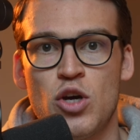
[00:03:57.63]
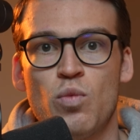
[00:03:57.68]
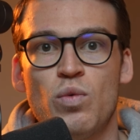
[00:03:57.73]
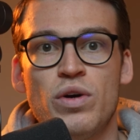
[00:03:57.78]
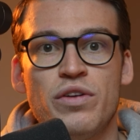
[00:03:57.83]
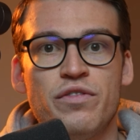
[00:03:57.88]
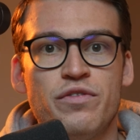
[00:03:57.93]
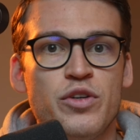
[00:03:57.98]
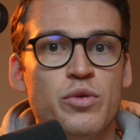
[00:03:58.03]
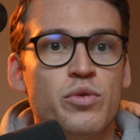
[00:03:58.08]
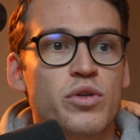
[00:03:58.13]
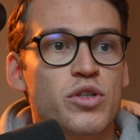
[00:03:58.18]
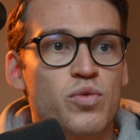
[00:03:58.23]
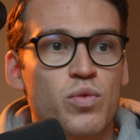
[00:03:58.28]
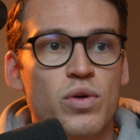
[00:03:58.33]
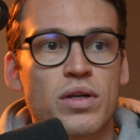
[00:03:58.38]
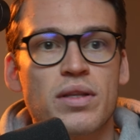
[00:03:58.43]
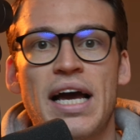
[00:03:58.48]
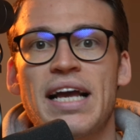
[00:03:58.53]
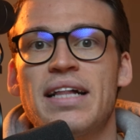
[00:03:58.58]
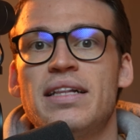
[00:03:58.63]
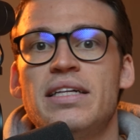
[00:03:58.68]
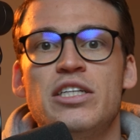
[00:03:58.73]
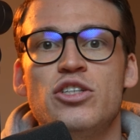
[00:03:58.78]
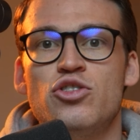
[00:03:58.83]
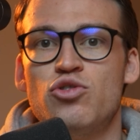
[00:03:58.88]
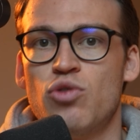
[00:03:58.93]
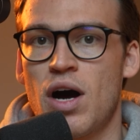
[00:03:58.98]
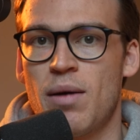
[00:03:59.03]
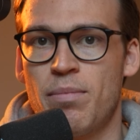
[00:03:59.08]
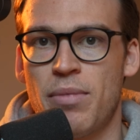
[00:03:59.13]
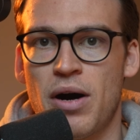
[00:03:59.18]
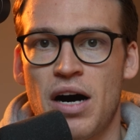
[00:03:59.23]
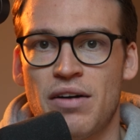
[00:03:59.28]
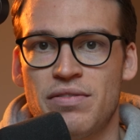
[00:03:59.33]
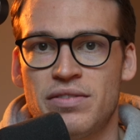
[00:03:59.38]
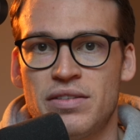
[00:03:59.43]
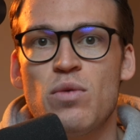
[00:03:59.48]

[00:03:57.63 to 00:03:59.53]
when viewers were likely to drop off.